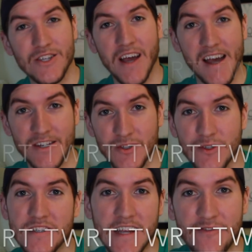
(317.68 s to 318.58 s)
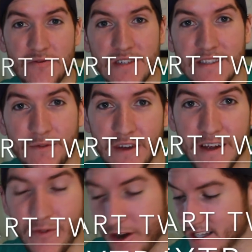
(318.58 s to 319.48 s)
to extras, everyone's
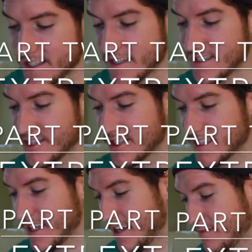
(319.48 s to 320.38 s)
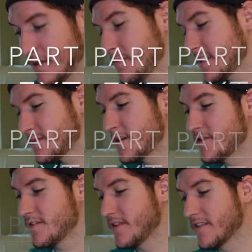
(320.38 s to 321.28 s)
favorite. Just kidding, maybe it's my
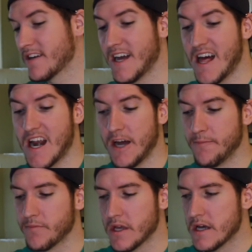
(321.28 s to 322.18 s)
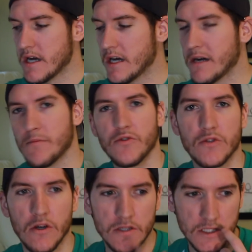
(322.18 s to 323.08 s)
only favorite. I don't know.
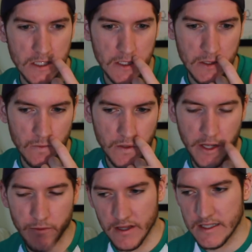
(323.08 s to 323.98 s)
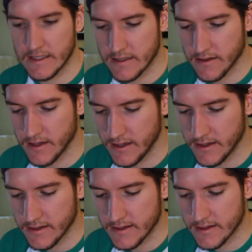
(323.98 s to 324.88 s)
Dollshe, when they released
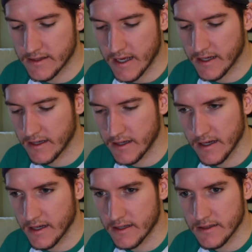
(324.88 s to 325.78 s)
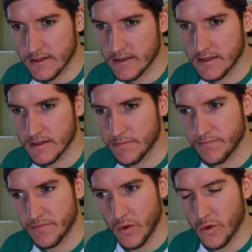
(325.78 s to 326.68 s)
the second
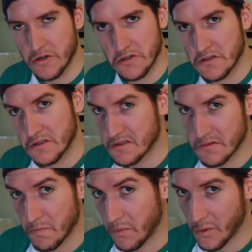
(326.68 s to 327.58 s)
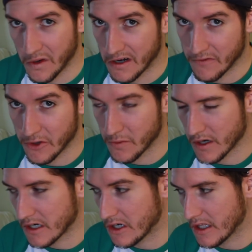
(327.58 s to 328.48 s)
orders, whatever you
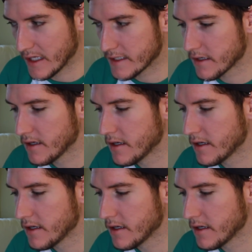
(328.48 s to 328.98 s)
want to call it,